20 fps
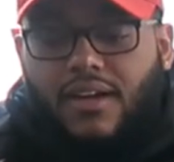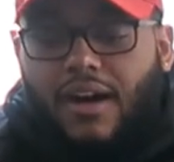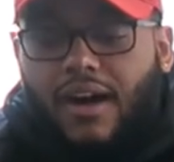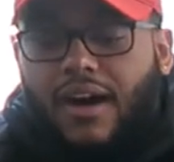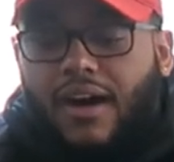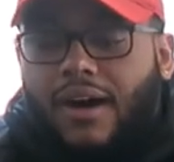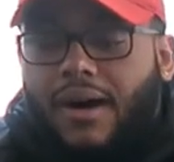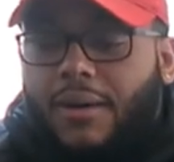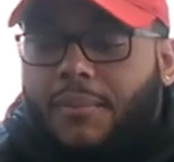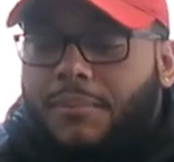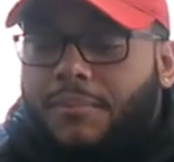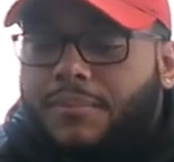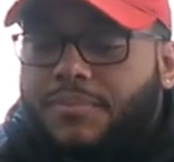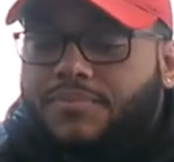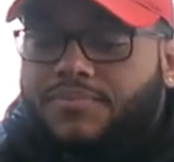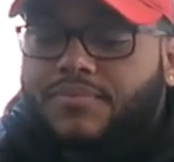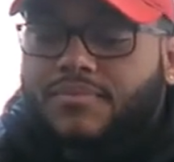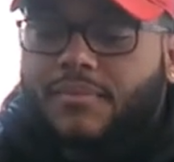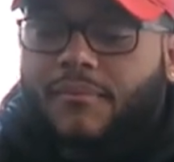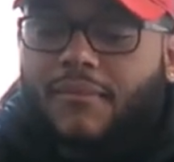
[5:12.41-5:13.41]

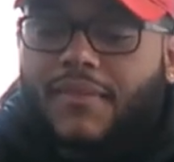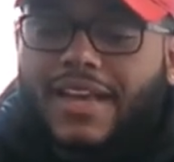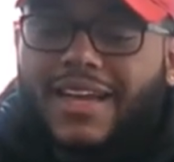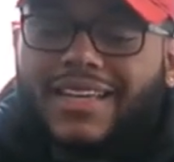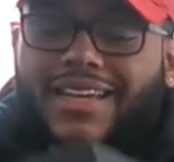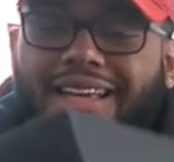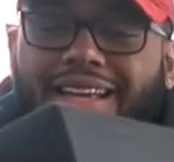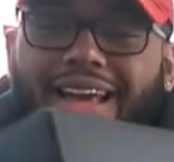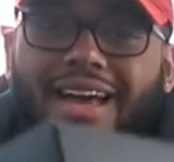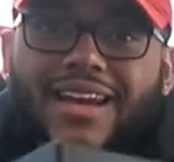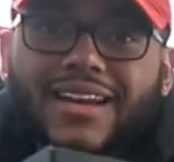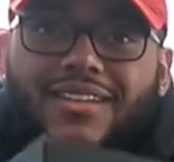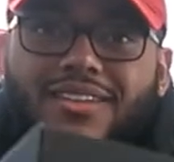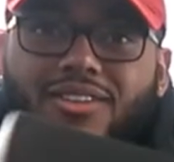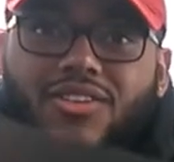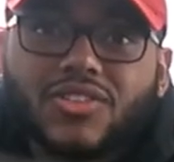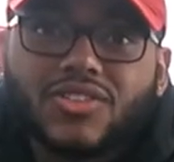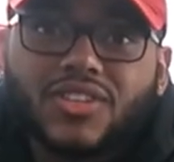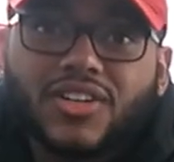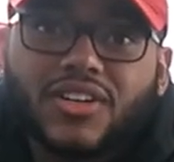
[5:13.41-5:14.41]
Um, and they got a
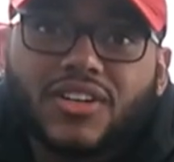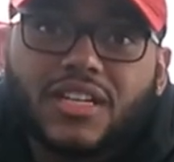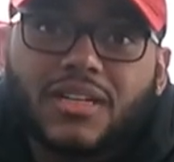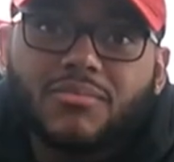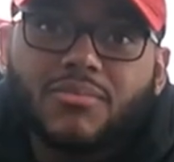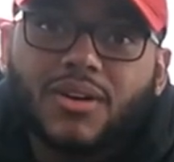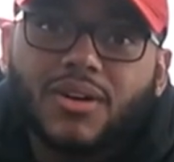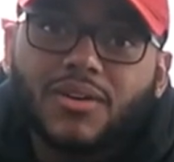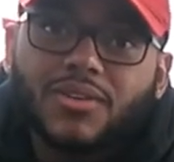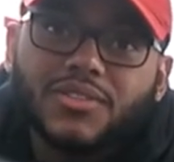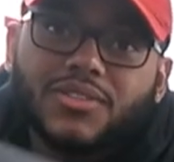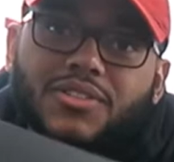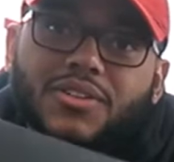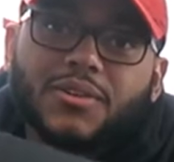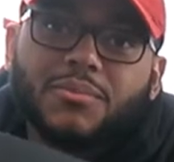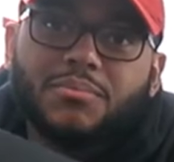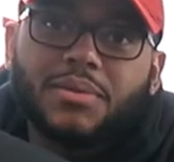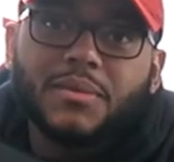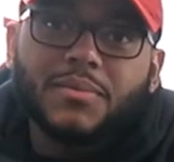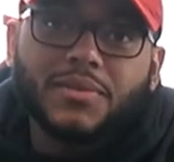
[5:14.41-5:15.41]
little dirty, bro. You
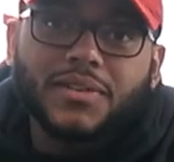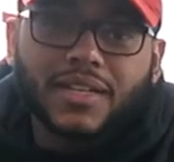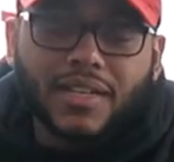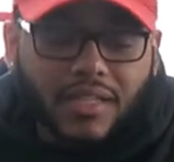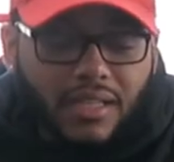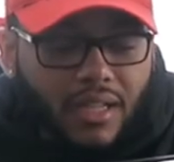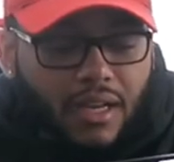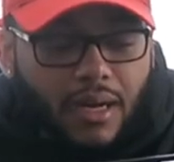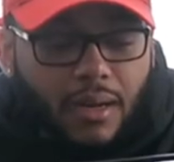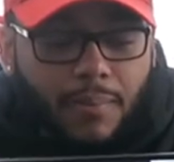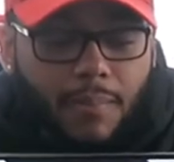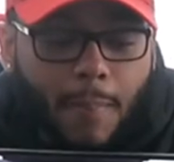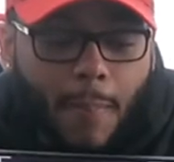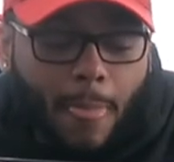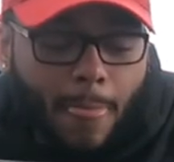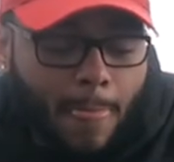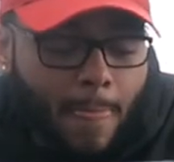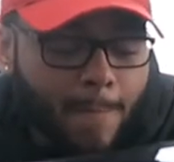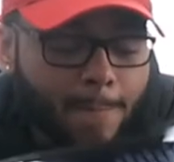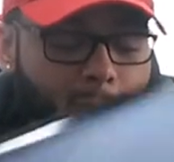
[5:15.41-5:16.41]
know, people in the club,
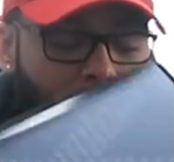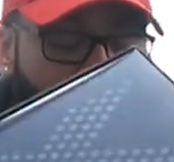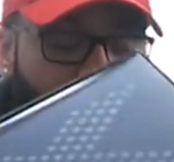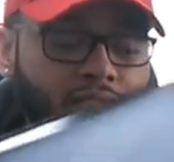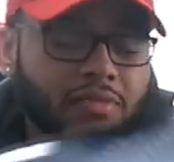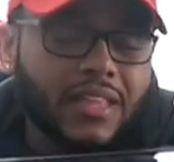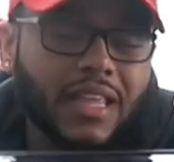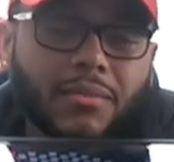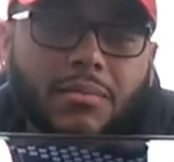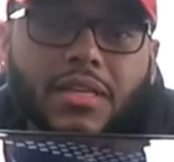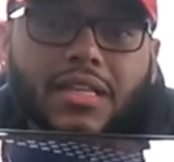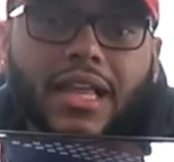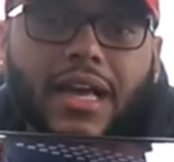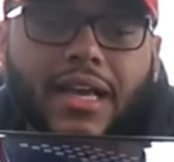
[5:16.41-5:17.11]
they be